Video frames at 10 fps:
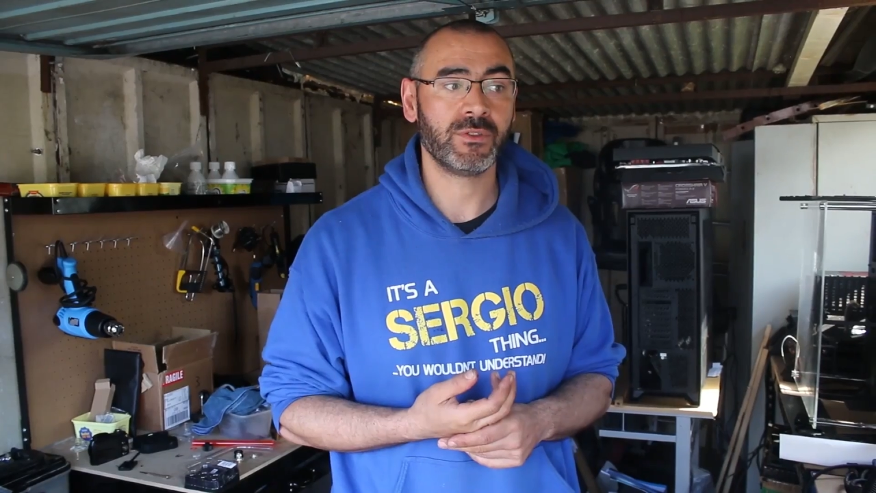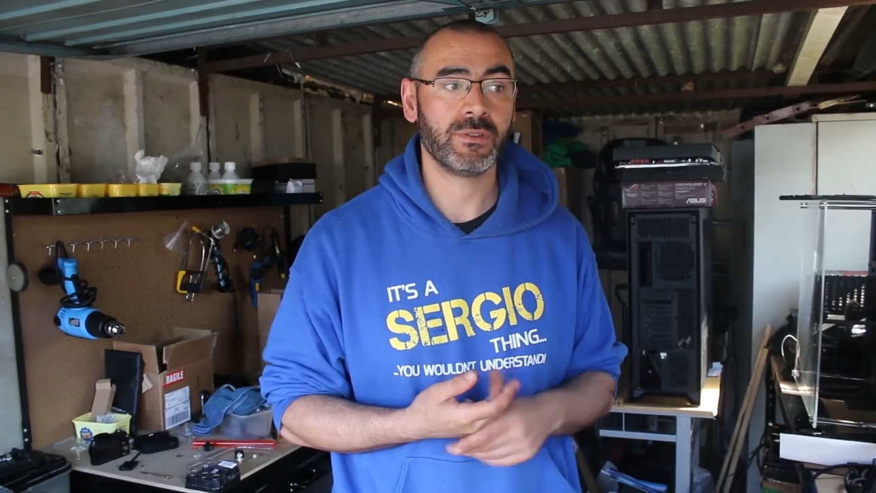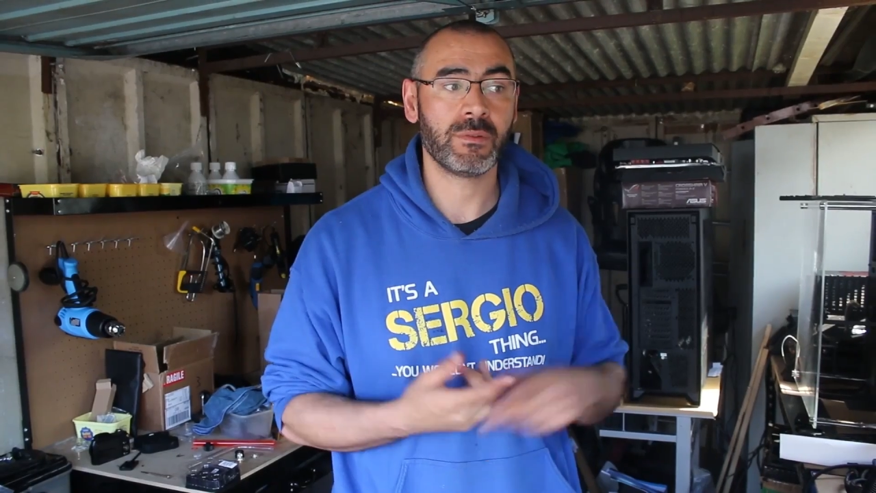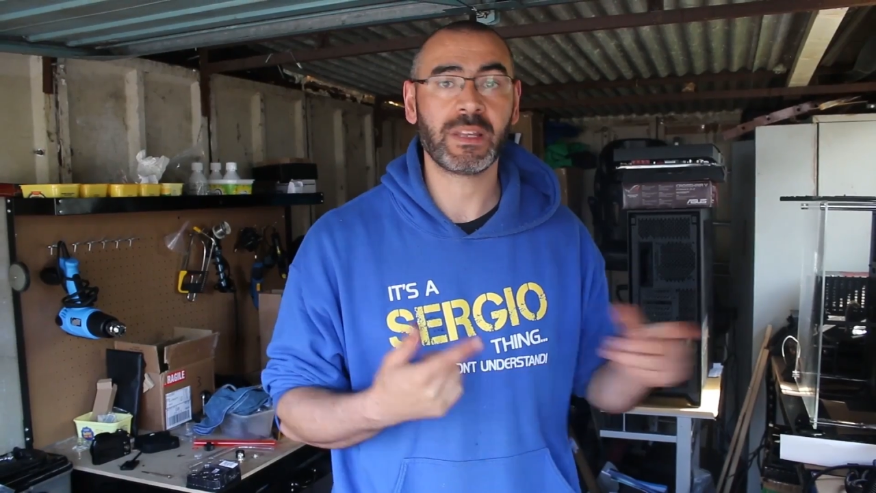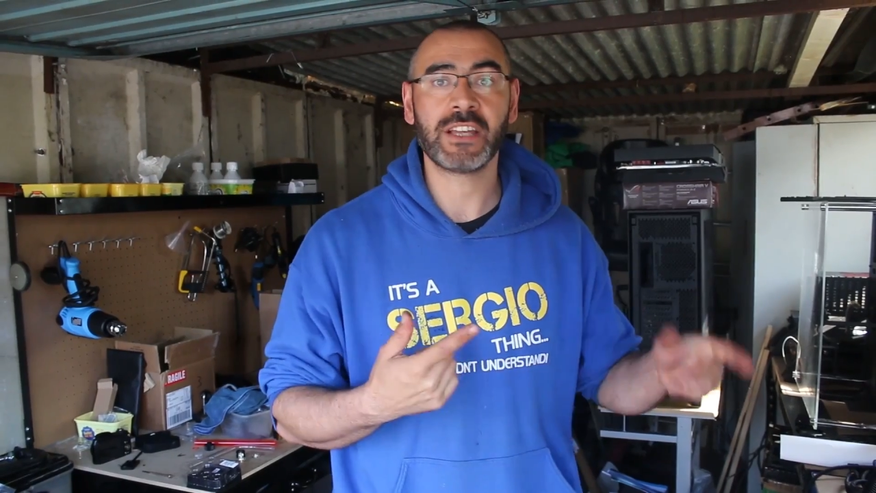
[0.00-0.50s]
to
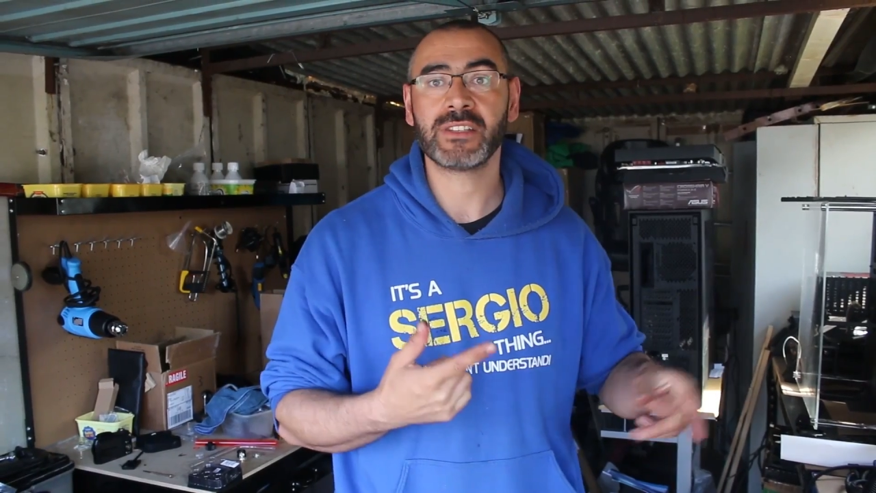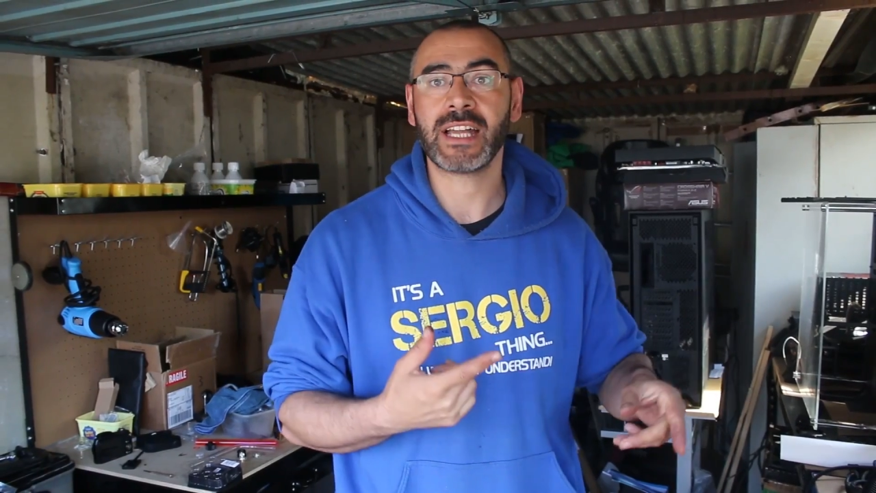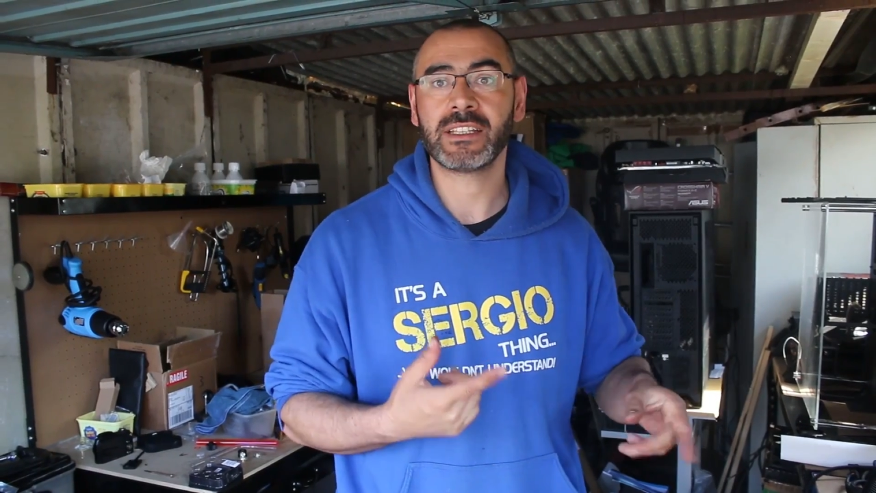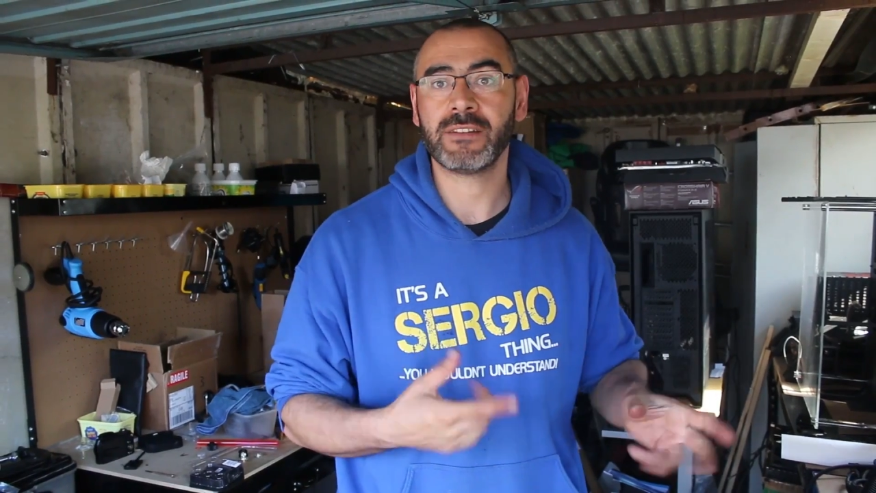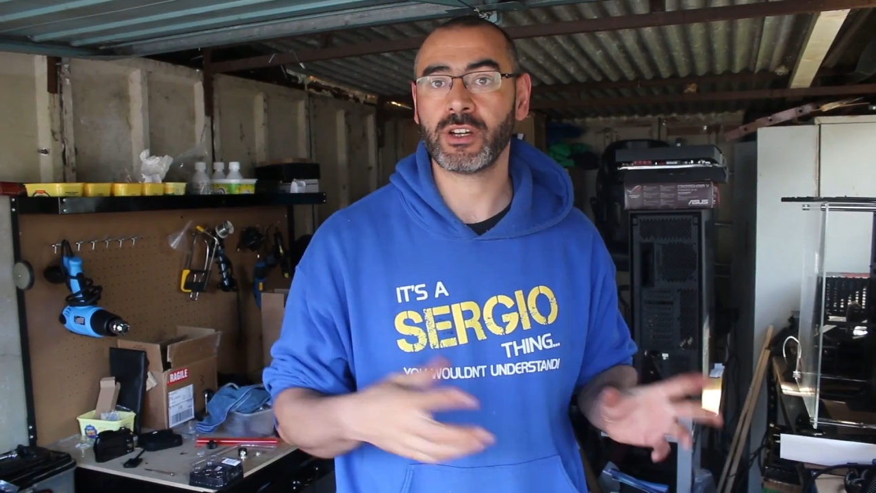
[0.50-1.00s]
replace
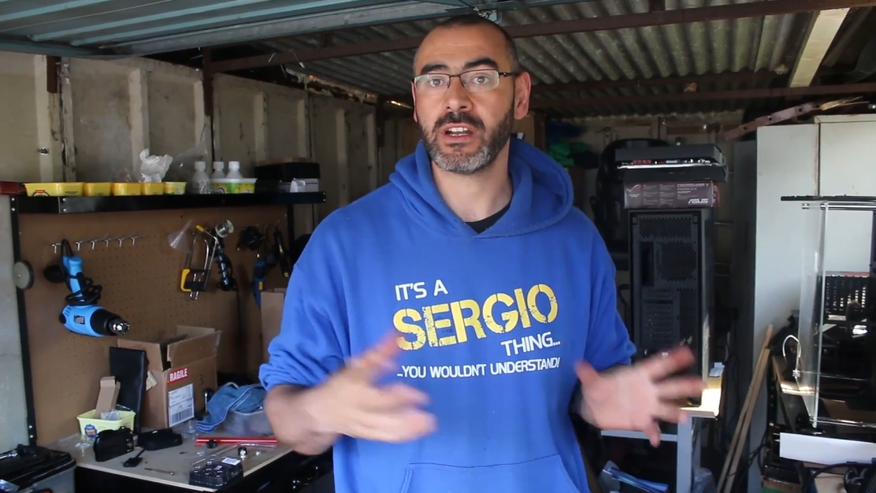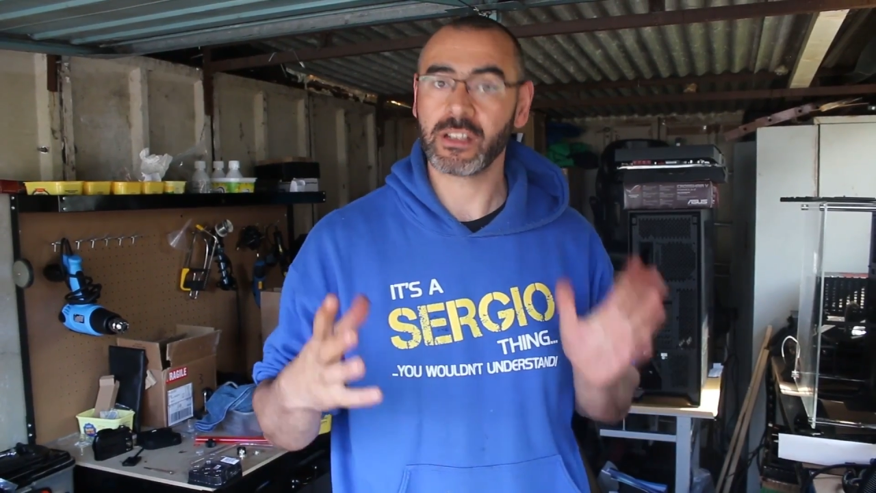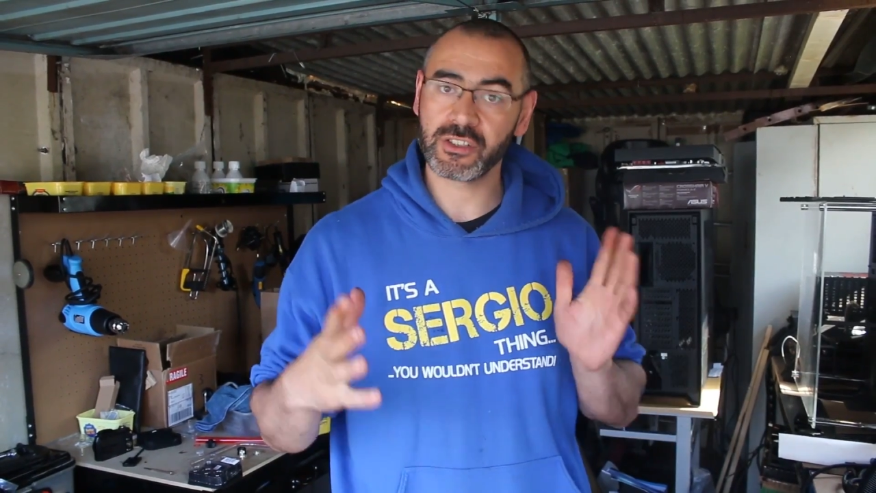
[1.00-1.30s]
that, I've got an